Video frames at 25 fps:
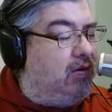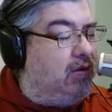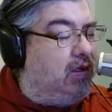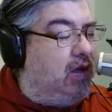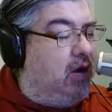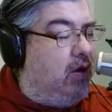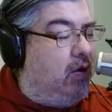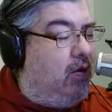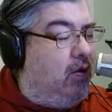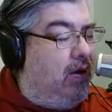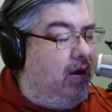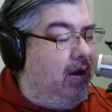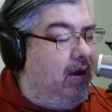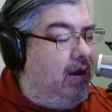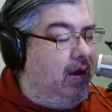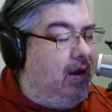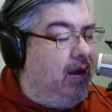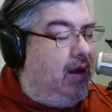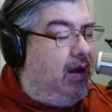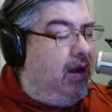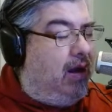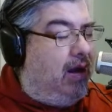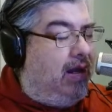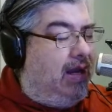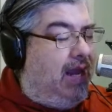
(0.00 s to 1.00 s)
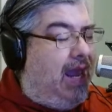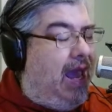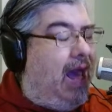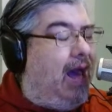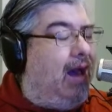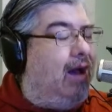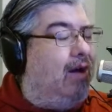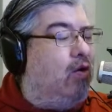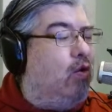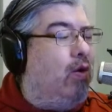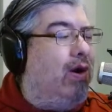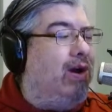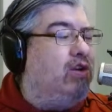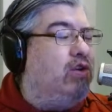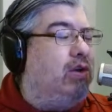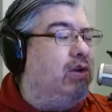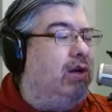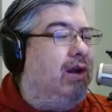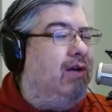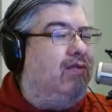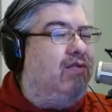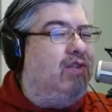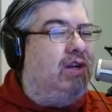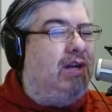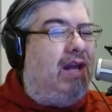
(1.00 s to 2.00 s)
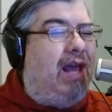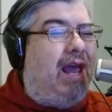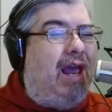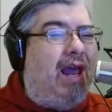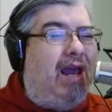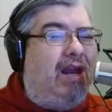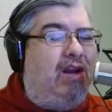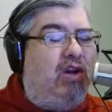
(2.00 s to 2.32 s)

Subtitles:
So, yeah, question of the day.